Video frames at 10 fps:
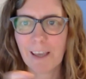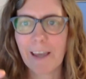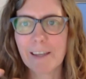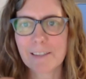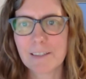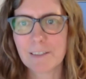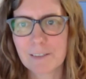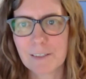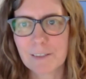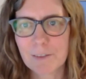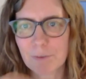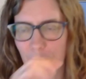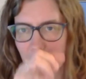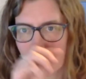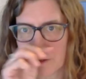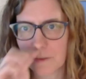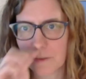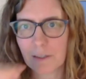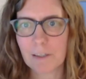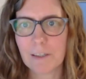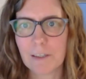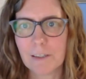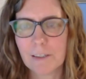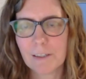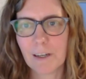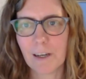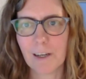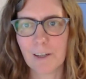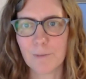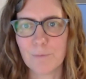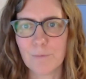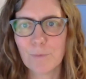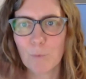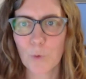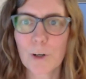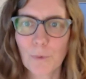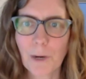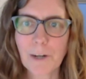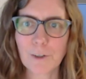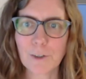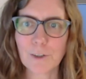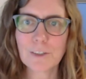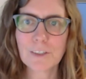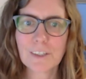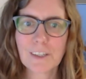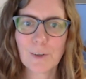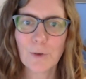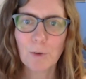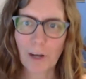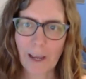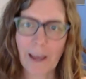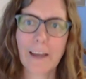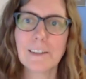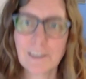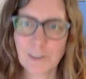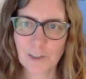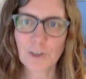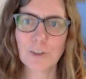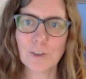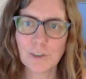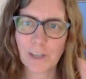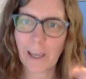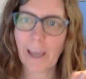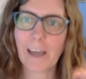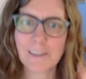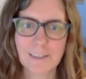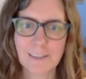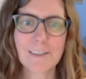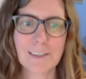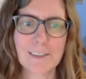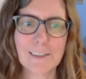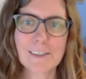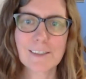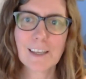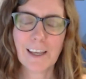has instance within the work record or add an additional has instance.